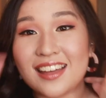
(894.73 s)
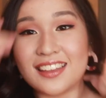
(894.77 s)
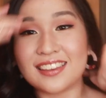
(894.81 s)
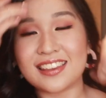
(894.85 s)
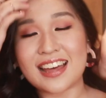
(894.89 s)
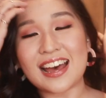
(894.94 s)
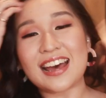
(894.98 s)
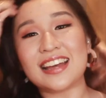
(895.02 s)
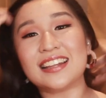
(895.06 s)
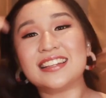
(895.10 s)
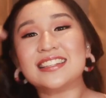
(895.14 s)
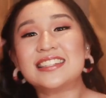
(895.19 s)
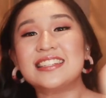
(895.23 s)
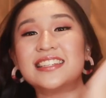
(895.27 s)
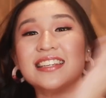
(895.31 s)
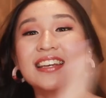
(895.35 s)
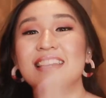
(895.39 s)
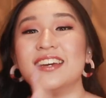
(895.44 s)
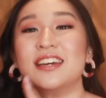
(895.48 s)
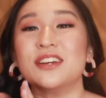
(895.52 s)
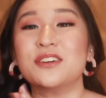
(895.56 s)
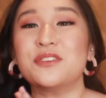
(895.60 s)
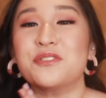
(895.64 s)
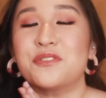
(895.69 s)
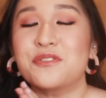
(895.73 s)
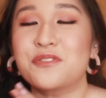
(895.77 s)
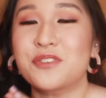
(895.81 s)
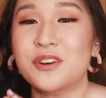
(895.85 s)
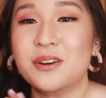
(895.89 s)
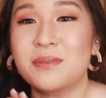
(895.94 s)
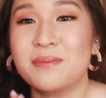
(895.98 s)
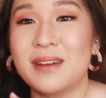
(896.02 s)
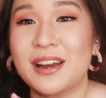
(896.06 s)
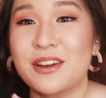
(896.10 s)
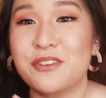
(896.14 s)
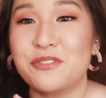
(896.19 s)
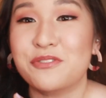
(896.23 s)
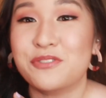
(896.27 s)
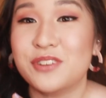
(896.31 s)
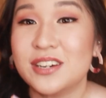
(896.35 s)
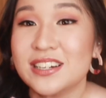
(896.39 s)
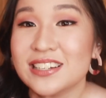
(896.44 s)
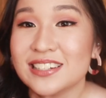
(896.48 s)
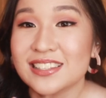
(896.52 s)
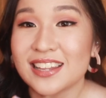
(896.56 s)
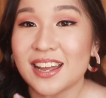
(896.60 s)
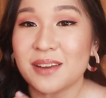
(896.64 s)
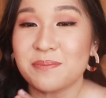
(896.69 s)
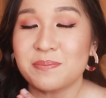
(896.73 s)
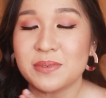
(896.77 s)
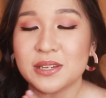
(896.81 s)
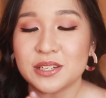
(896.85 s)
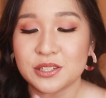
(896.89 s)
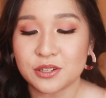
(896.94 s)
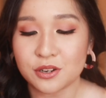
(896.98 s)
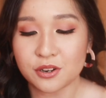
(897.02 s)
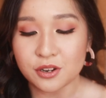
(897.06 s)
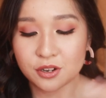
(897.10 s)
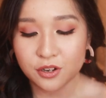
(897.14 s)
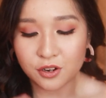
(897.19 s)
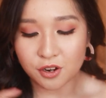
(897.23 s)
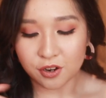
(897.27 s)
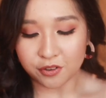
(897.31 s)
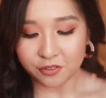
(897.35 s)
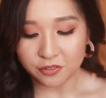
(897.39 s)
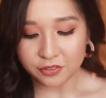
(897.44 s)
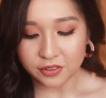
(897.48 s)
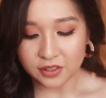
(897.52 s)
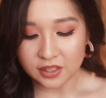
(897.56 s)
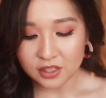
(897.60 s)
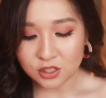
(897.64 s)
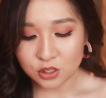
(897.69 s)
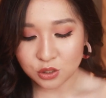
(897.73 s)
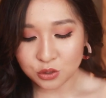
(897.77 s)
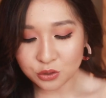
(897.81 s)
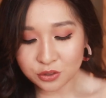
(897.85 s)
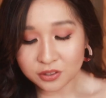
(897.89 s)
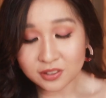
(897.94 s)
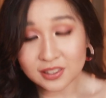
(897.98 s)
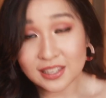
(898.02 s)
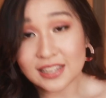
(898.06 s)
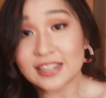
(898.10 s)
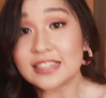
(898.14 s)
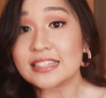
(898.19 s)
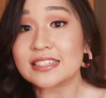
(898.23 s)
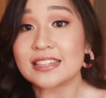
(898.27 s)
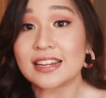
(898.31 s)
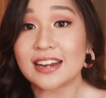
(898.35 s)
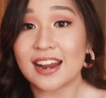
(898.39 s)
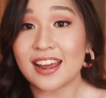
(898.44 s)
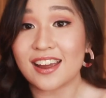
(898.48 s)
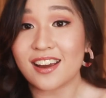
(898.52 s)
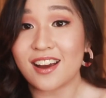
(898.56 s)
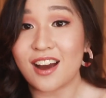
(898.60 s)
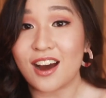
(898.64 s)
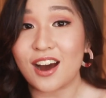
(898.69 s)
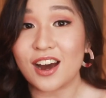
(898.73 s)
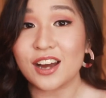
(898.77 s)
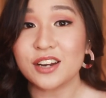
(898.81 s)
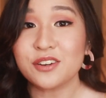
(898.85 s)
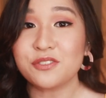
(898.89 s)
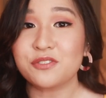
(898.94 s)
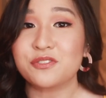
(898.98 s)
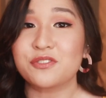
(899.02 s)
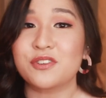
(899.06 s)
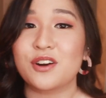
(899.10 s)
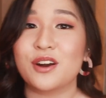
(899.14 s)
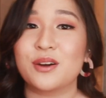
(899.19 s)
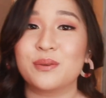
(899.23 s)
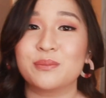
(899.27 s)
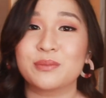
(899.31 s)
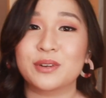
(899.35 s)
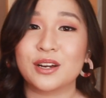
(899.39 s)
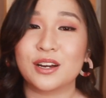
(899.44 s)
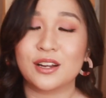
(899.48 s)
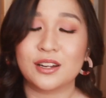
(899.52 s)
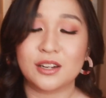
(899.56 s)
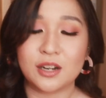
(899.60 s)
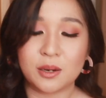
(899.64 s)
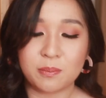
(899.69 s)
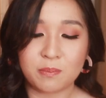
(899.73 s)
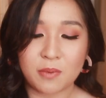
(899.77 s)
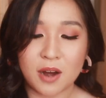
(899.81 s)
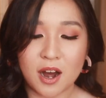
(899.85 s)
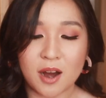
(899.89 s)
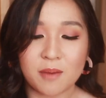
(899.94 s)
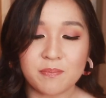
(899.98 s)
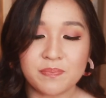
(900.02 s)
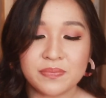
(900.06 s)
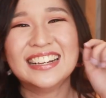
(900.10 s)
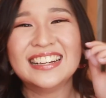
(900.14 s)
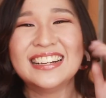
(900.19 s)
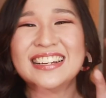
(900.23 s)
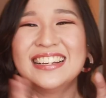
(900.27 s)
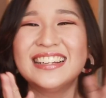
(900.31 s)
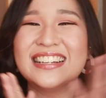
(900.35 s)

That's it for my first episode of the new things that I got from ColourPop.